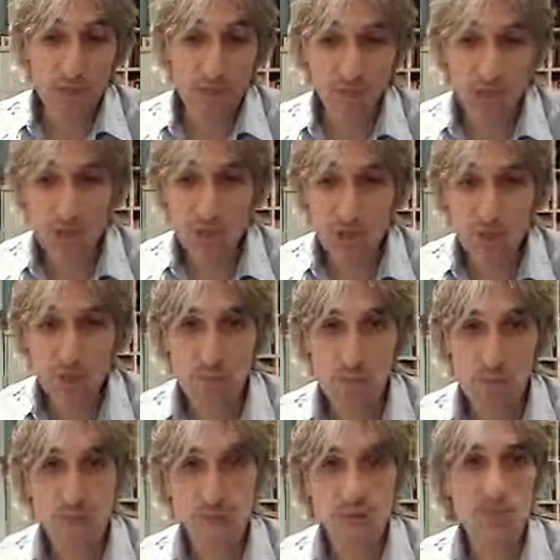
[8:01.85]
bishop,
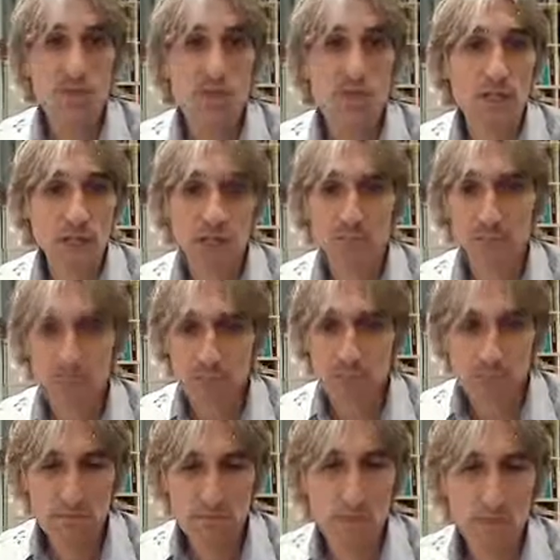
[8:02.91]
but still,
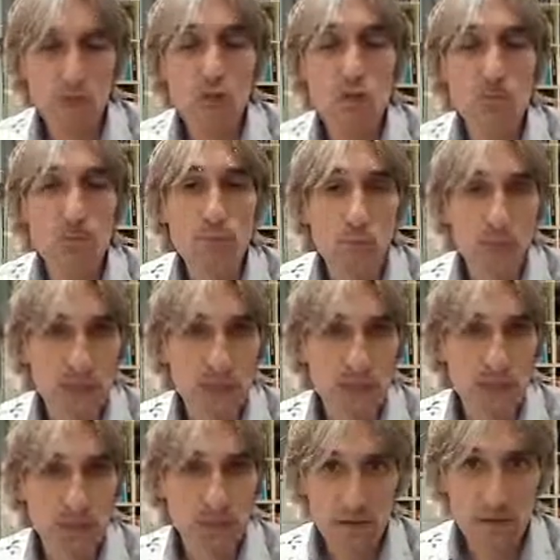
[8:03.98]
the rook and pawn
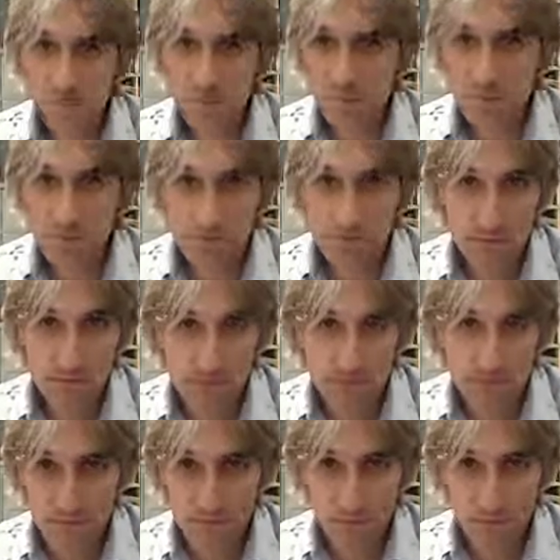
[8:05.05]
ending,
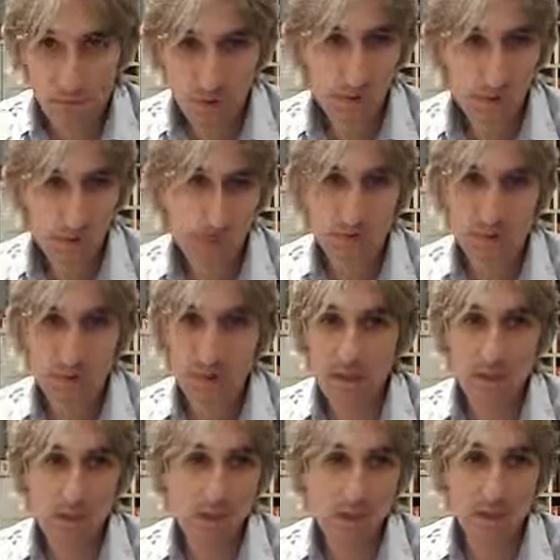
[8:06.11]
well,
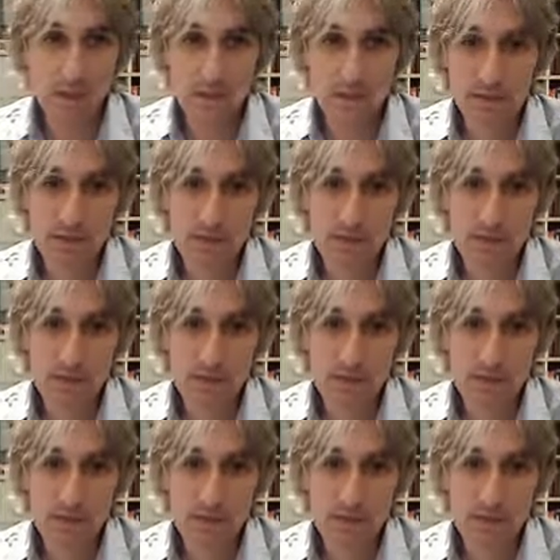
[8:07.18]
is